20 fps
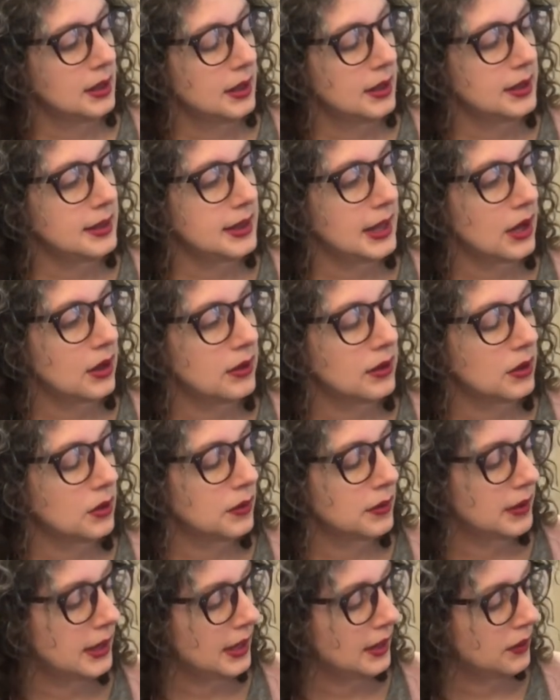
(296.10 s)
They are the
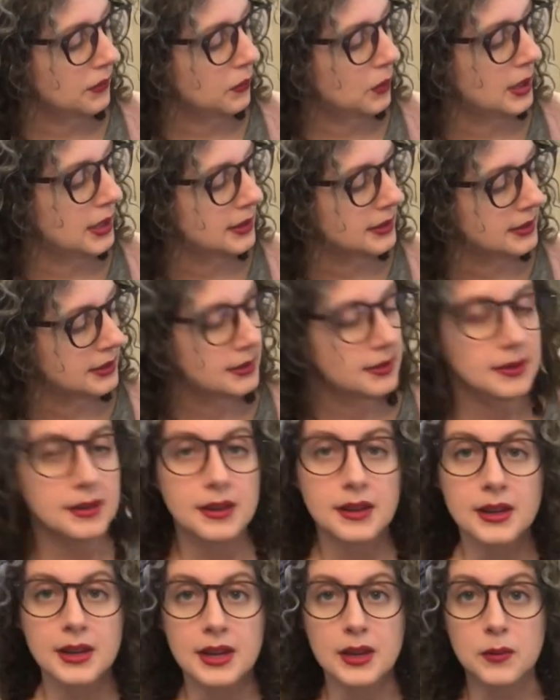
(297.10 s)
creative ones,
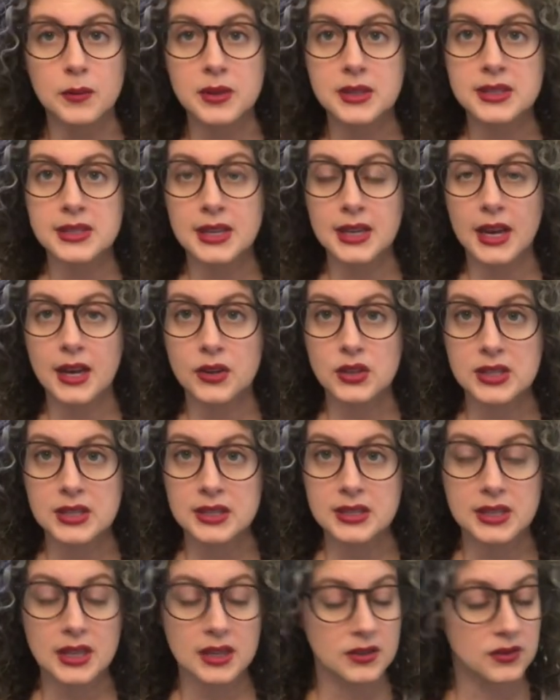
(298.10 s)
and we'll see how
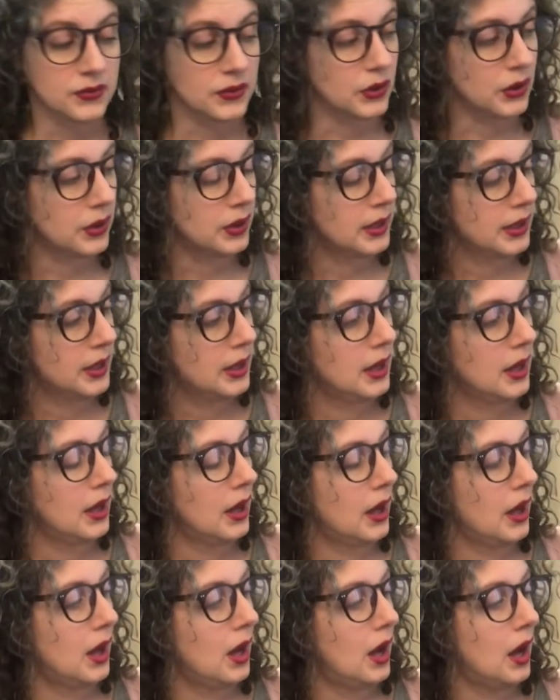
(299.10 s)
successful
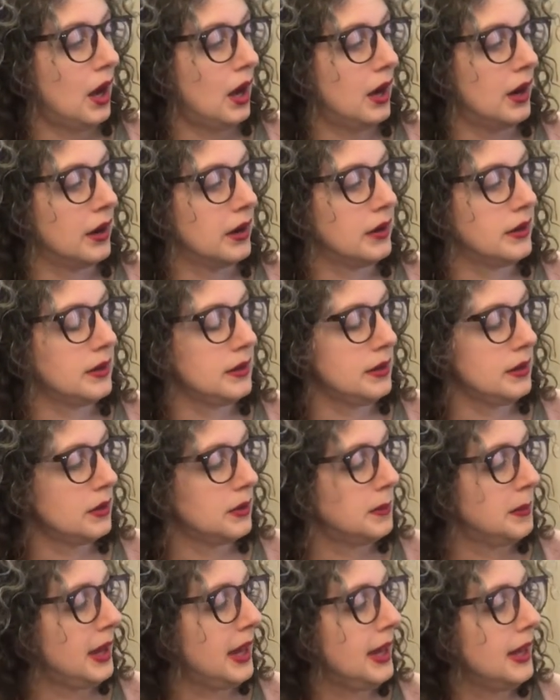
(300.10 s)
our
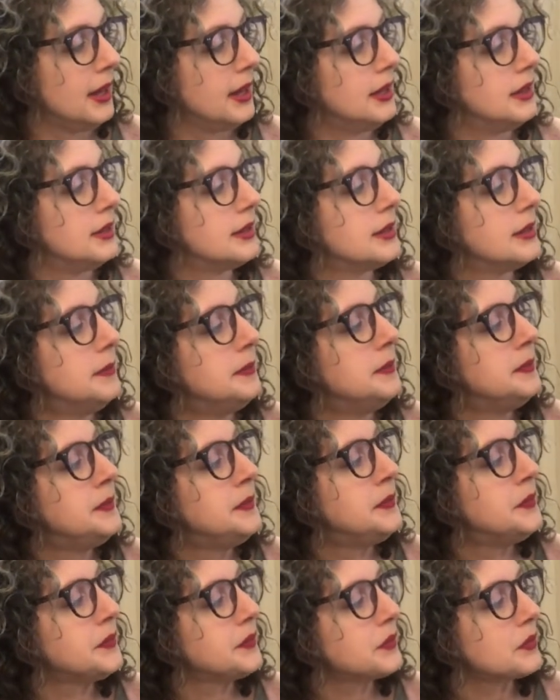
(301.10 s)
little Mae is.
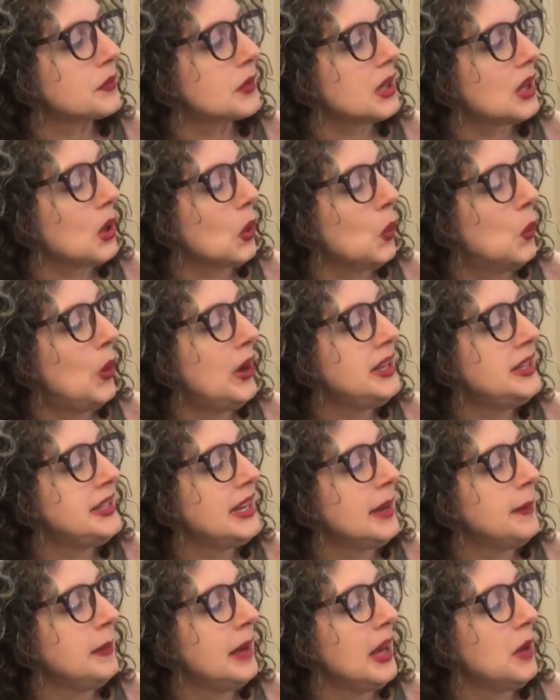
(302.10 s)
One
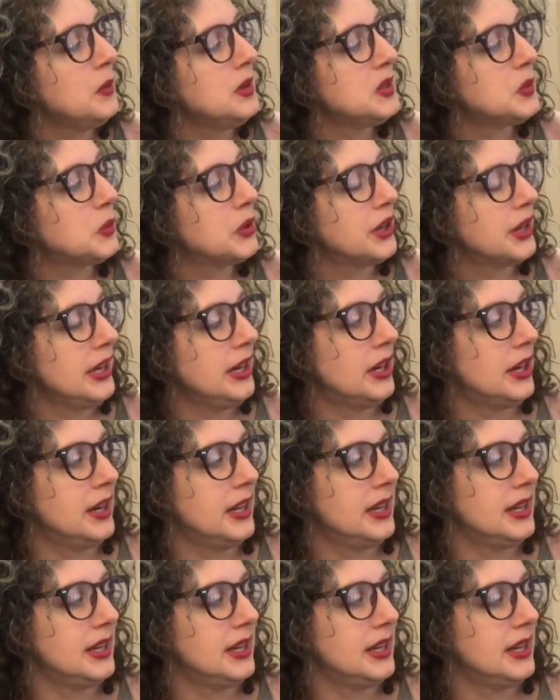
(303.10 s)
day, Mae was working on an